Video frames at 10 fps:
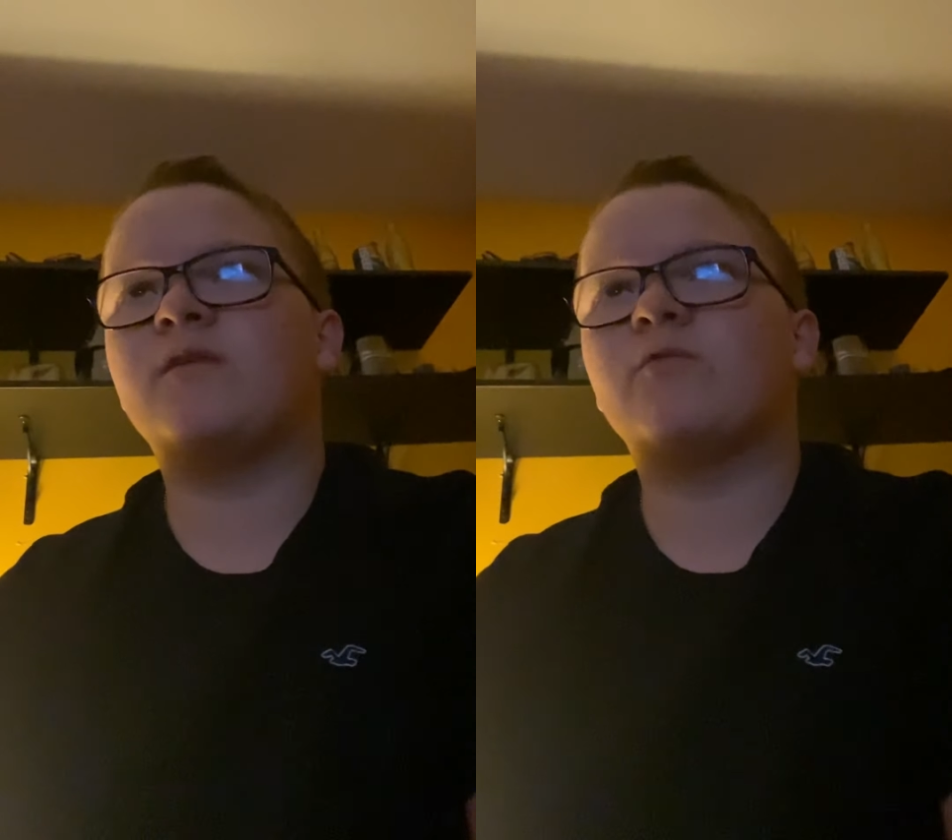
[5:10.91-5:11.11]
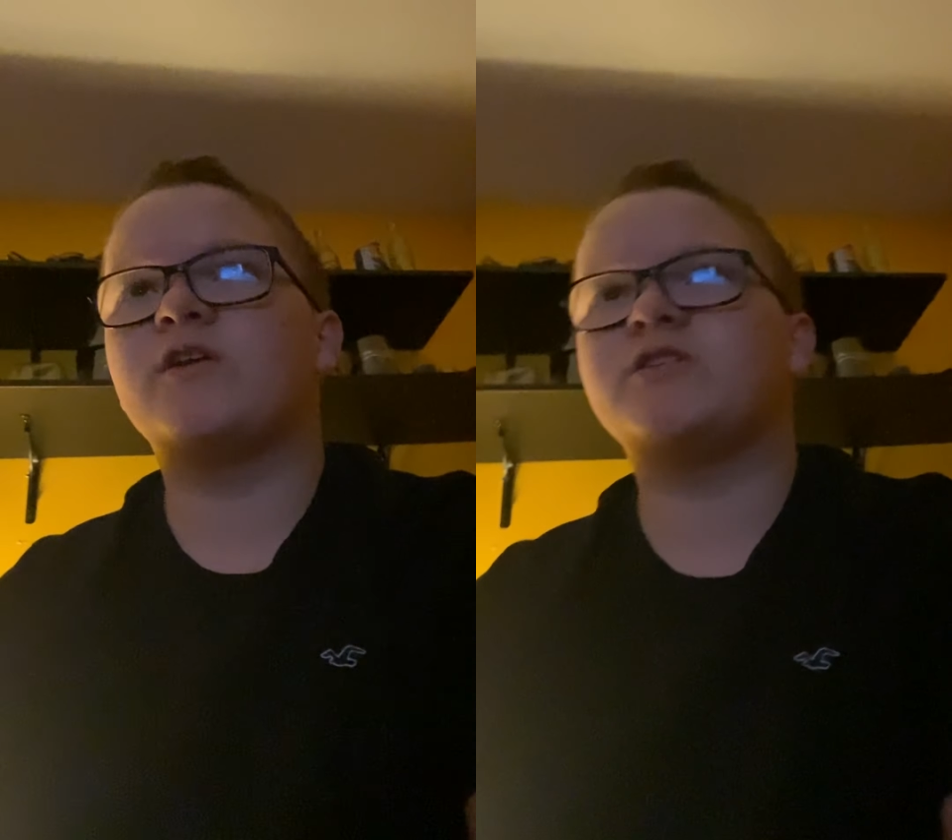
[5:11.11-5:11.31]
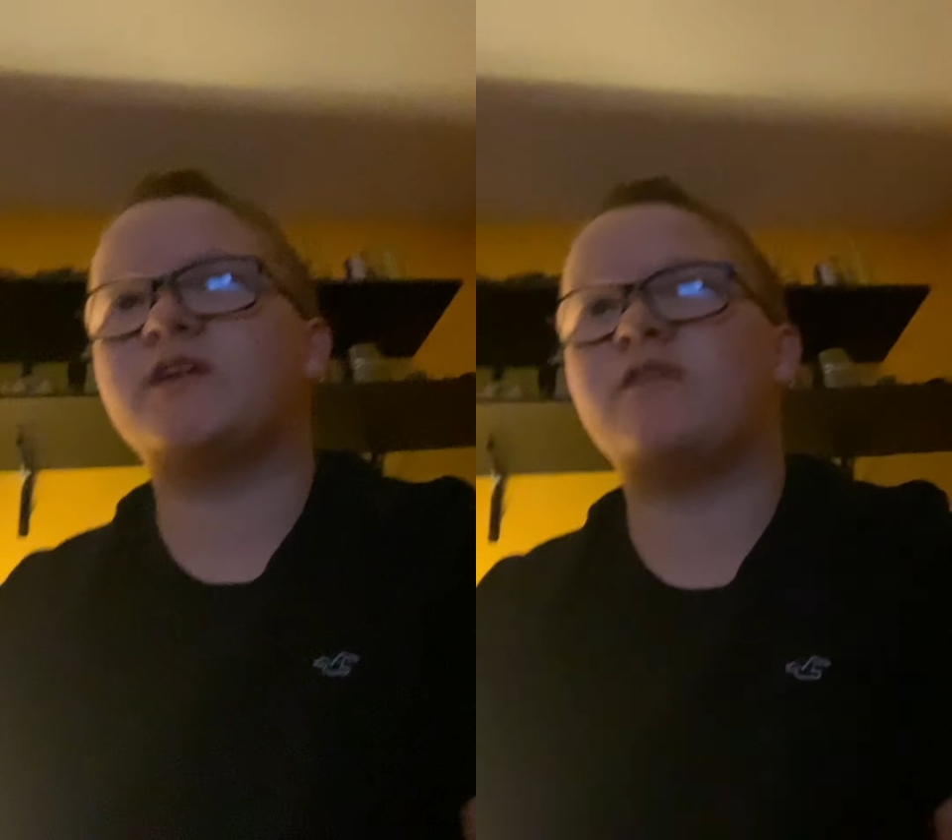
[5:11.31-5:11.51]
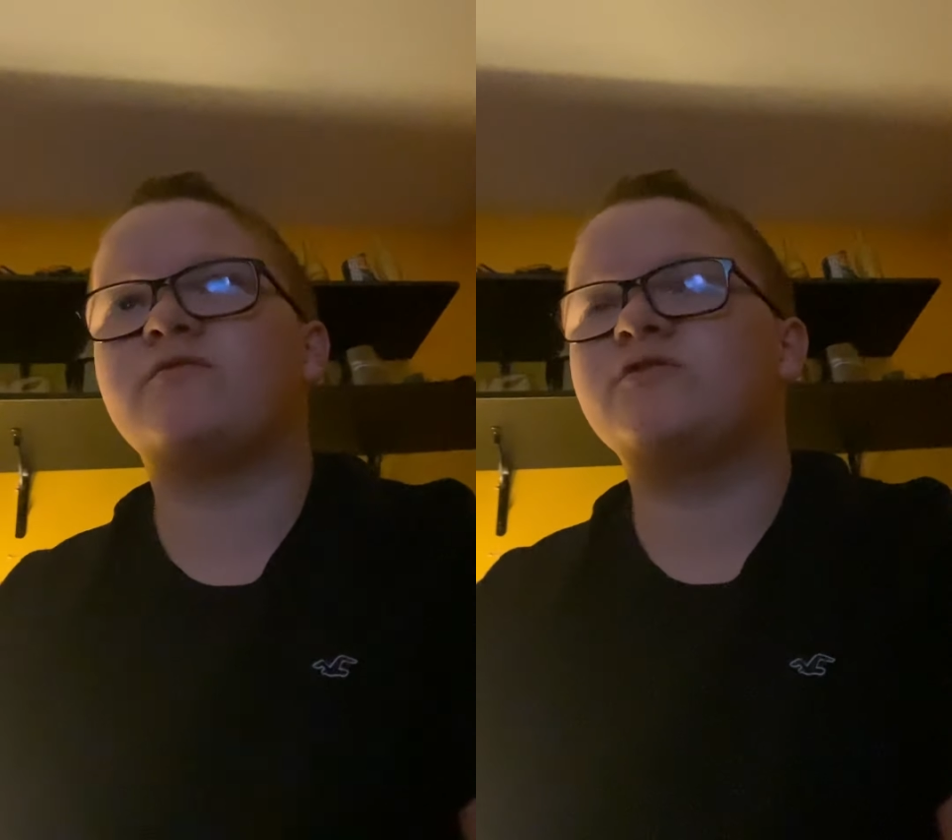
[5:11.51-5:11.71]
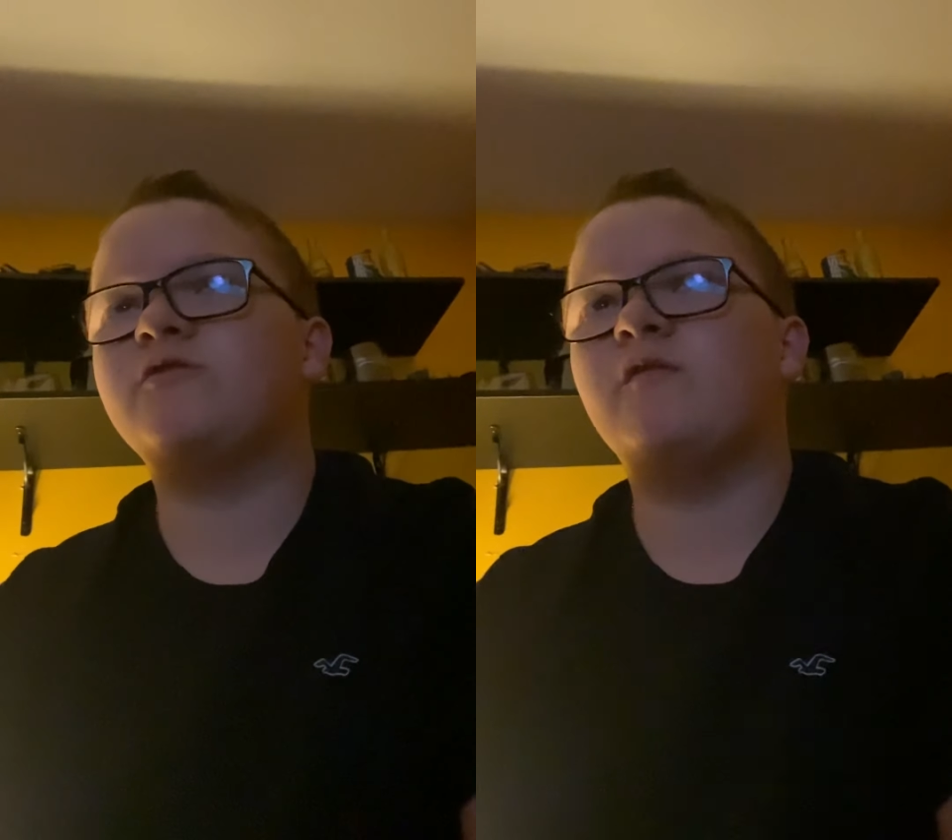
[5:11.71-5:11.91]
reaching out
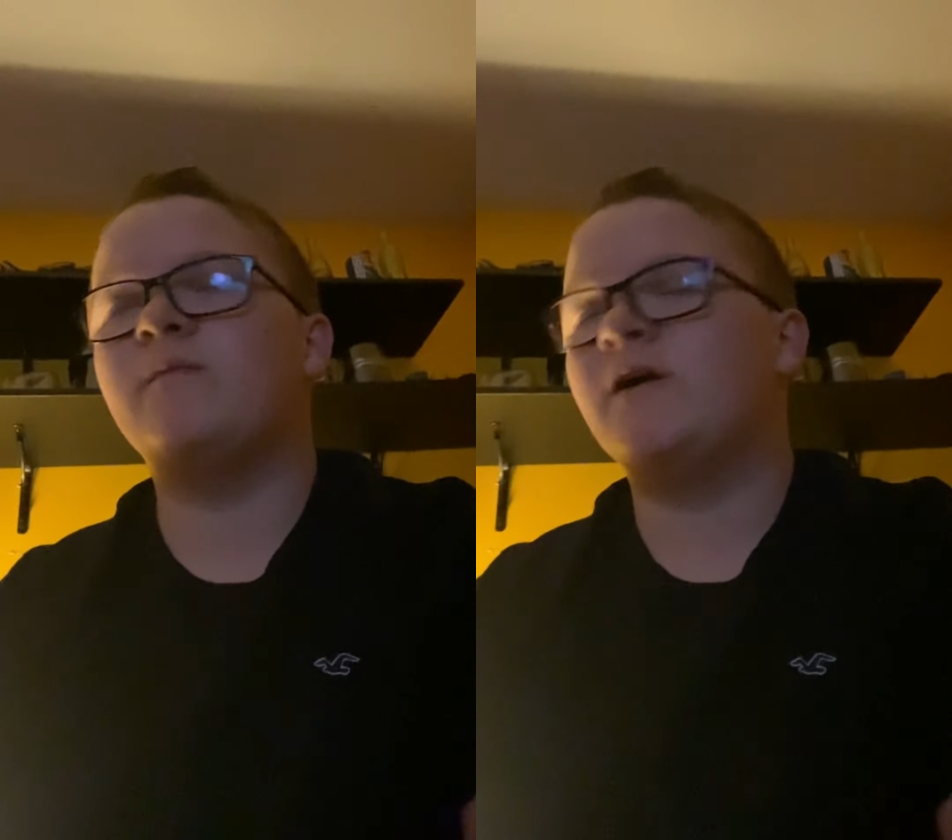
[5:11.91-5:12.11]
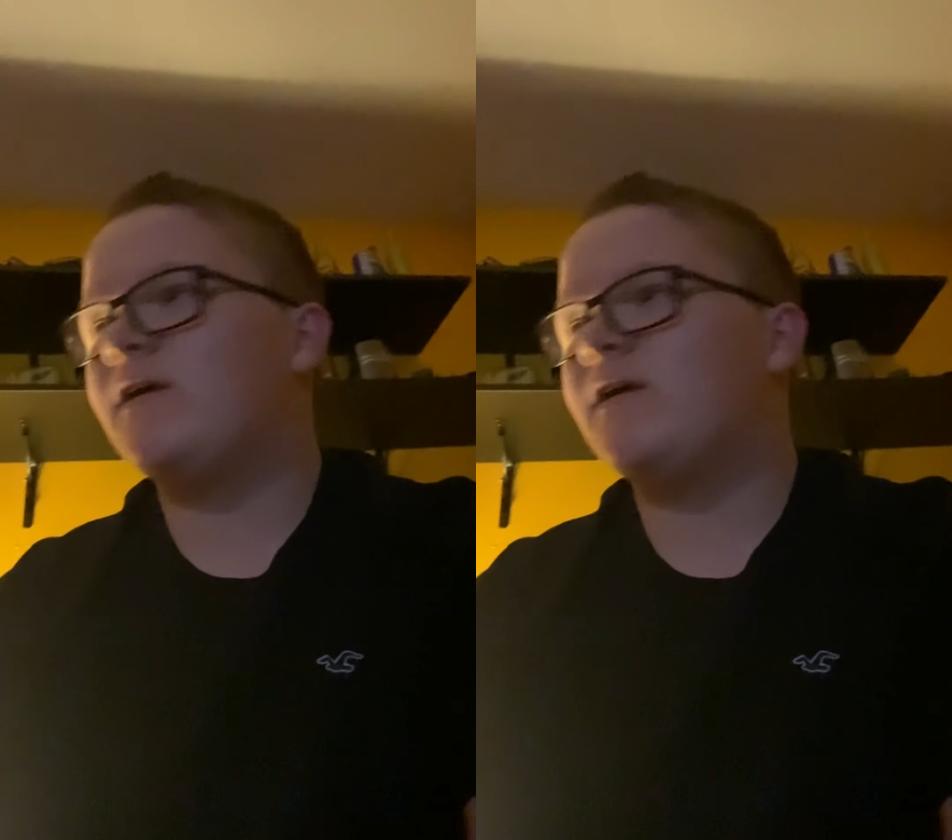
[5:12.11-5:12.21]
to him.